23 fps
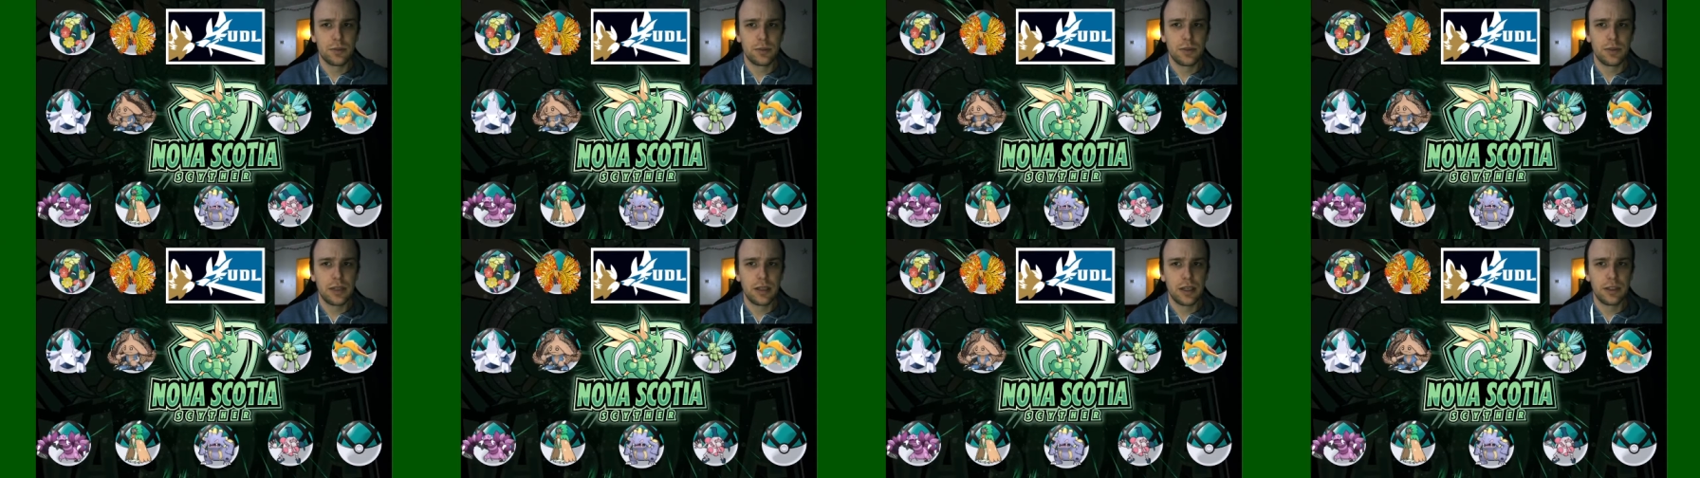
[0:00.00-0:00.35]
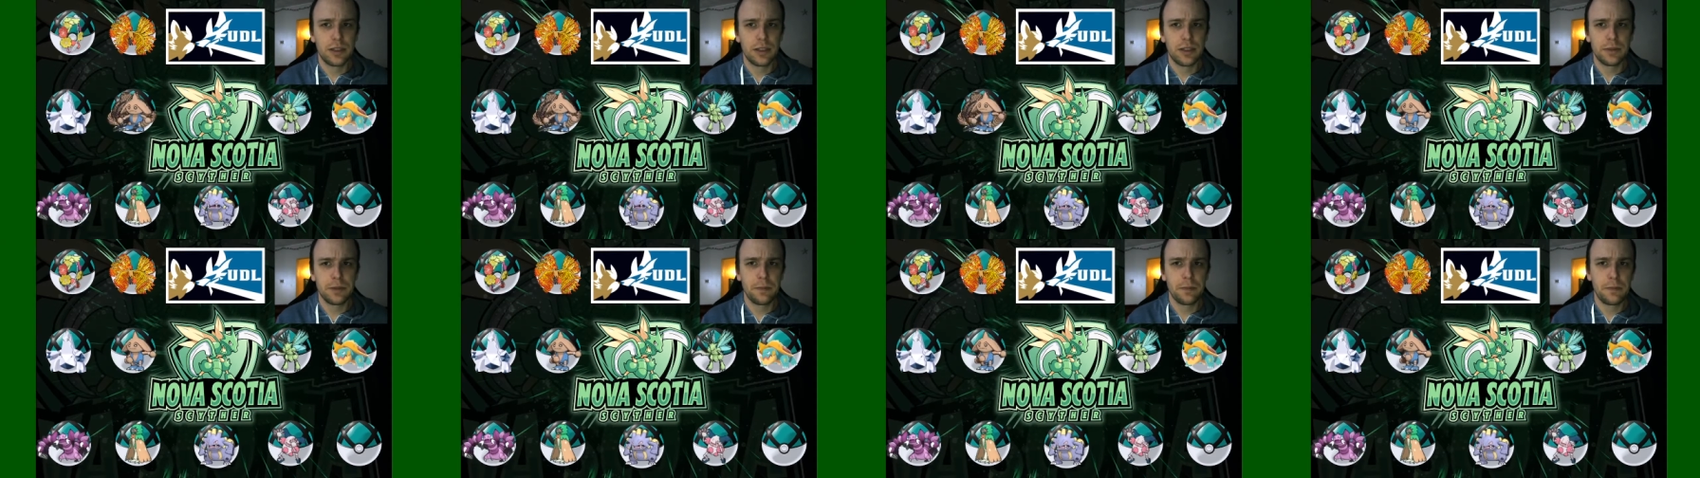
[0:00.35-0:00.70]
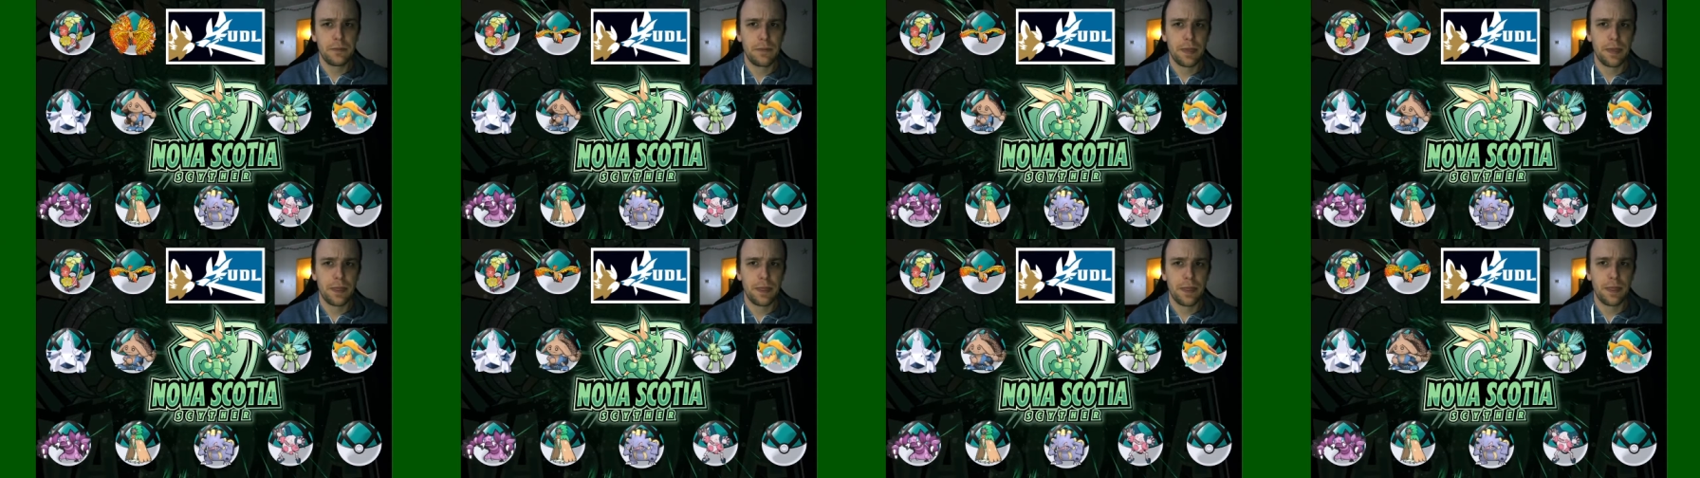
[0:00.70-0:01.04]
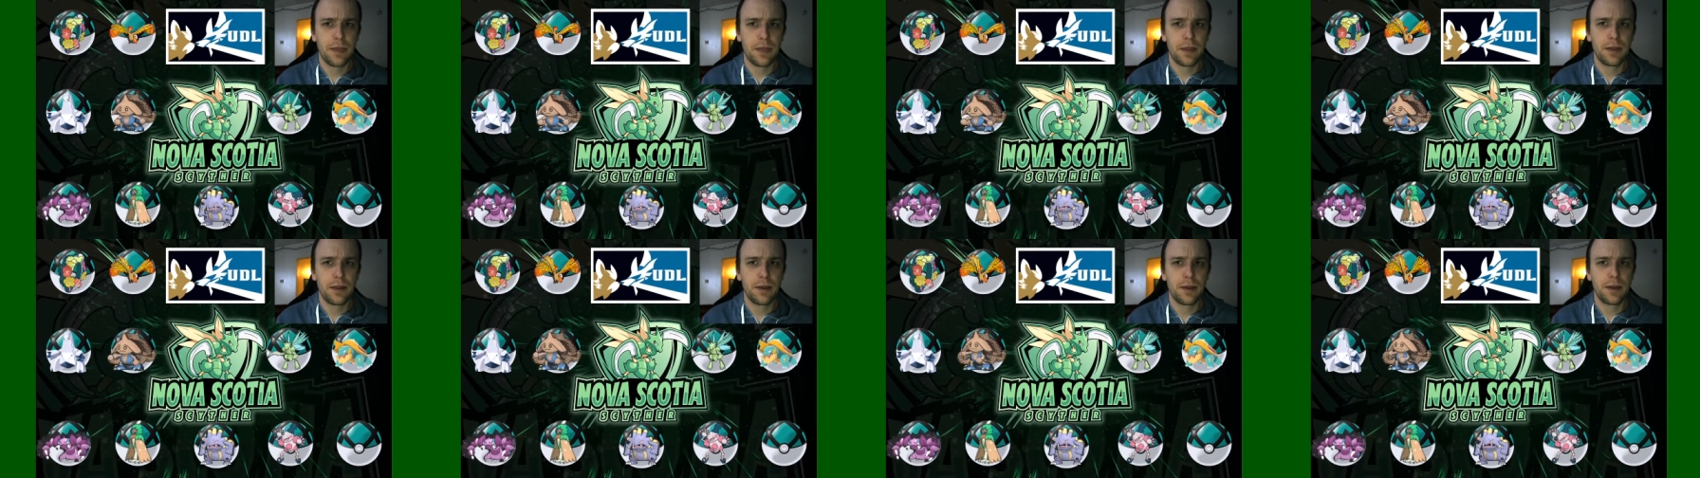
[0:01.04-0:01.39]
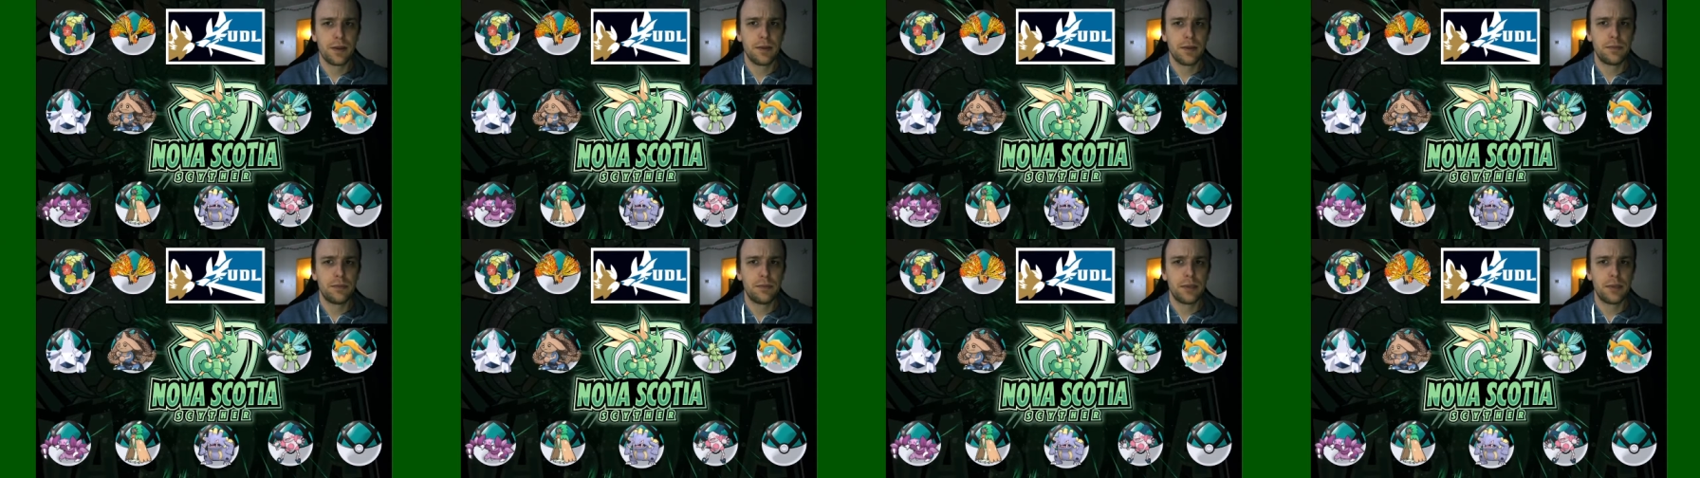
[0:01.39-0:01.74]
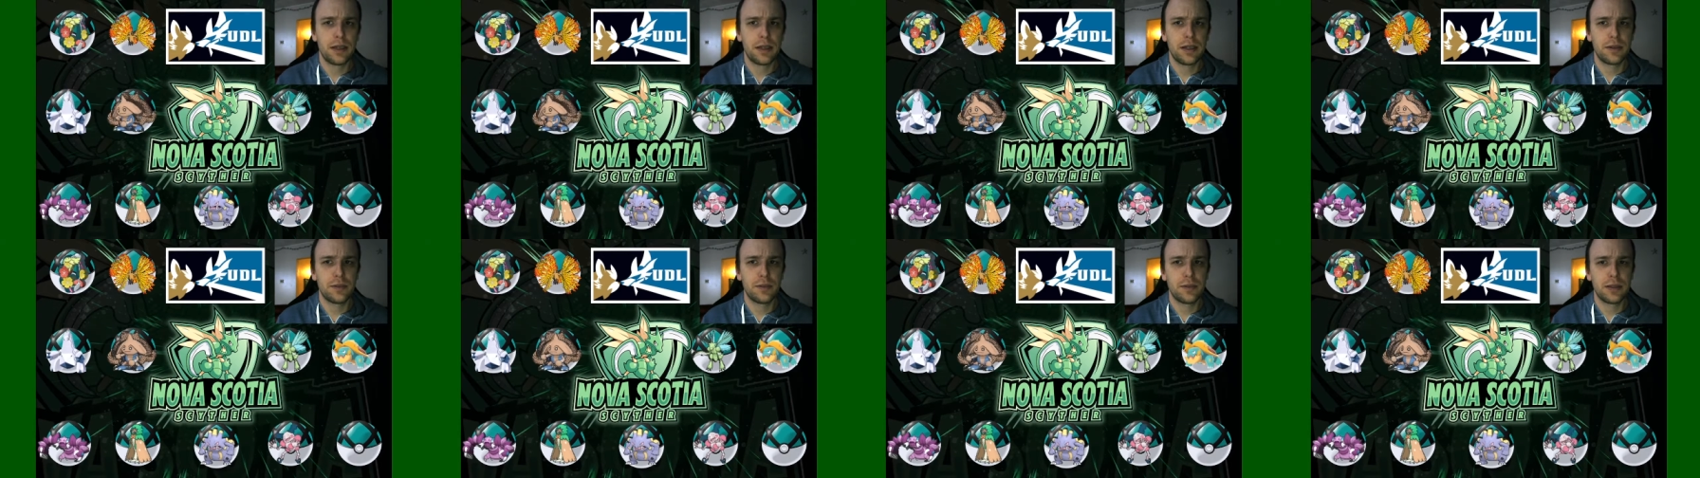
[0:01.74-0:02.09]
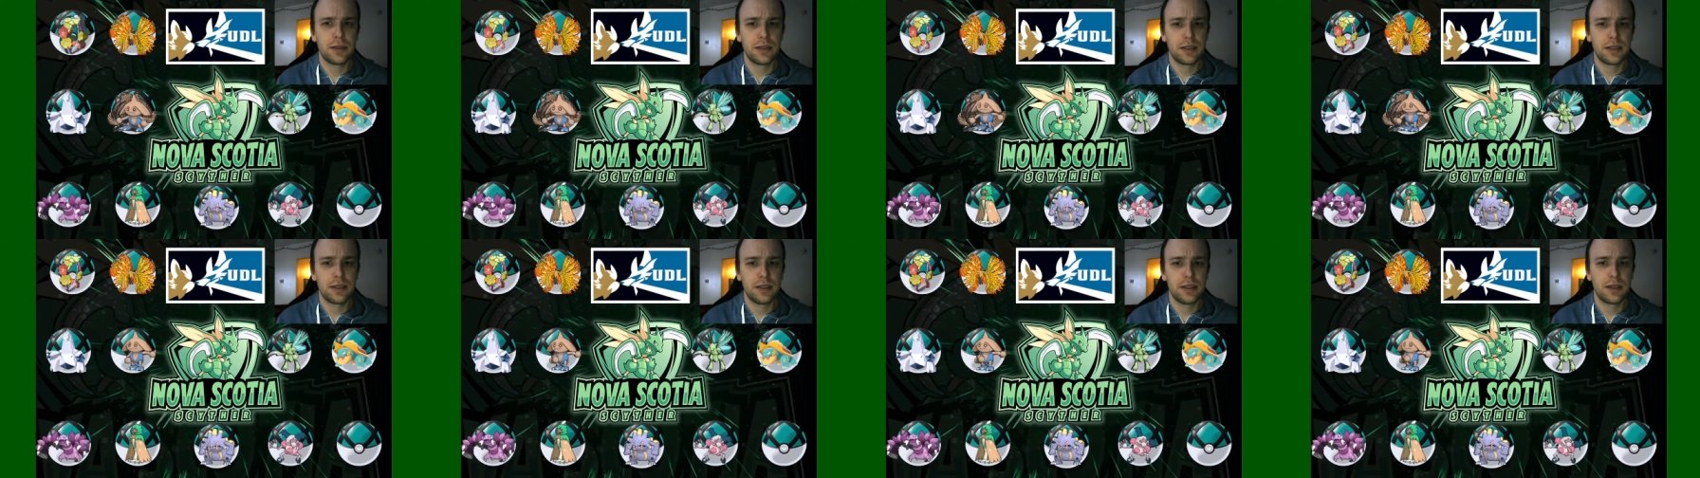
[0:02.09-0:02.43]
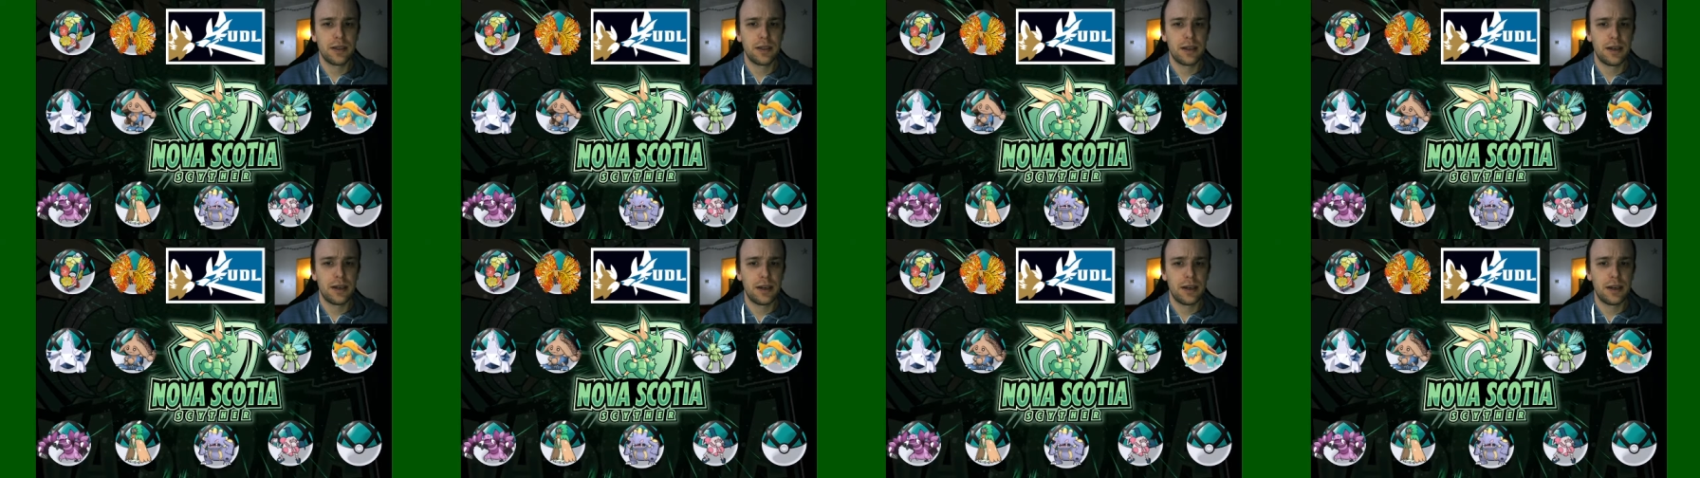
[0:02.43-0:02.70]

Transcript: setup, but we can,